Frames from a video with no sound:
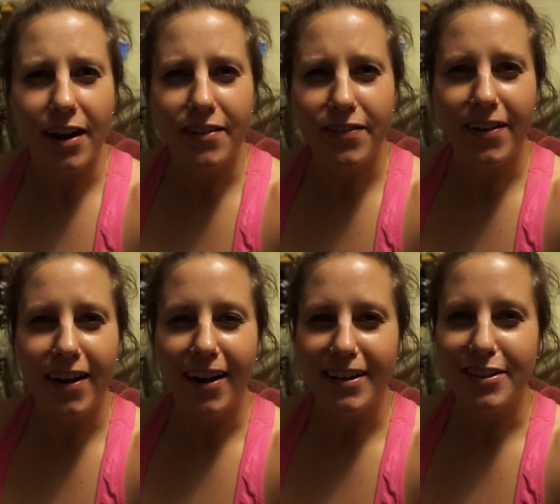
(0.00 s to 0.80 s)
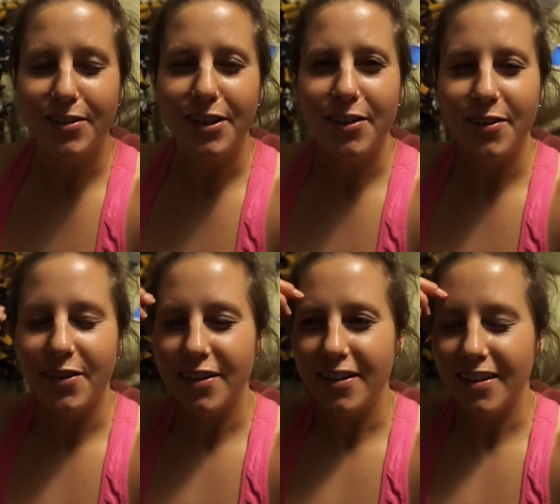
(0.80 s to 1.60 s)
I forgot to
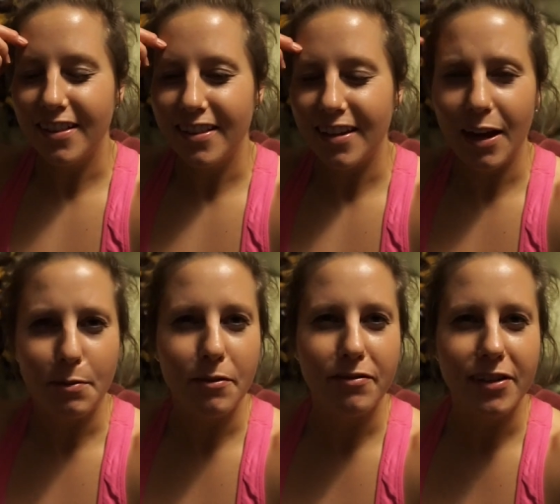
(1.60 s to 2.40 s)
record the apple